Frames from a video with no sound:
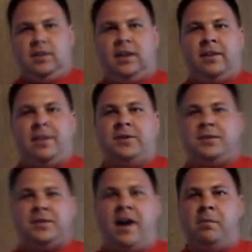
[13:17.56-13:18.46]
Hear
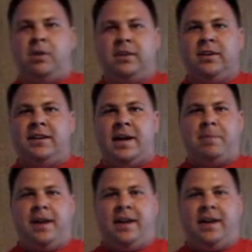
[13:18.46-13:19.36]
those tumble in
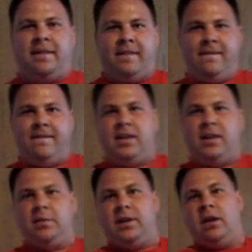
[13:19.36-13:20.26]
that pan.
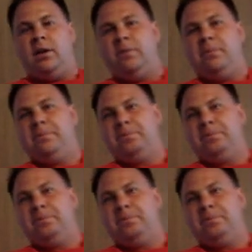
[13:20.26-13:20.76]
Here we go.